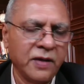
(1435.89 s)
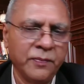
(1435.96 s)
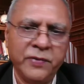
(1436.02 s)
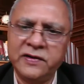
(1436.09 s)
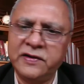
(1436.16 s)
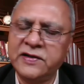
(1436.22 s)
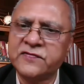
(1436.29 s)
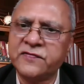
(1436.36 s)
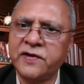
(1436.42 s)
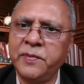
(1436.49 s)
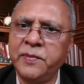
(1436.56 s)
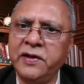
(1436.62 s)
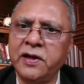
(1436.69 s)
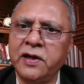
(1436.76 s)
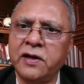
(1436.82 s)
I mean, this
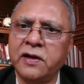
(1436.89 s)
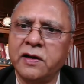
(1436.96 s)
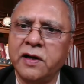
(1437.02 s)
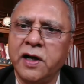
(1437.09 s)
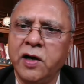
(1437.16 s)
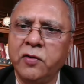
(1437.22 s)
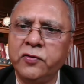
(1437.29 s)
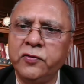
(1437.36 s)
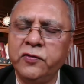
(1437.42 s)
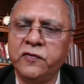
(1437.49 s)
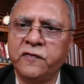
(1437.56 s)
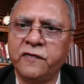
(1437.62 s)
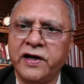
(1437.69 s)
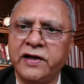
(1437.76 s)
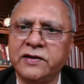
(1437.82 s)
webinar, how do you
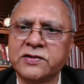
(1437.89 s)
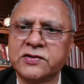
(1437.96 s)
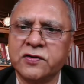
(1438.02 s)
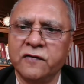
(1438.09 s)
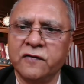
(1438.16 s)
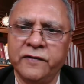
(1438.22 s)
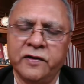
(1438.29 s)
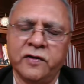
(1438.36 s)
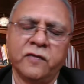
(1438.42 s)
find the software?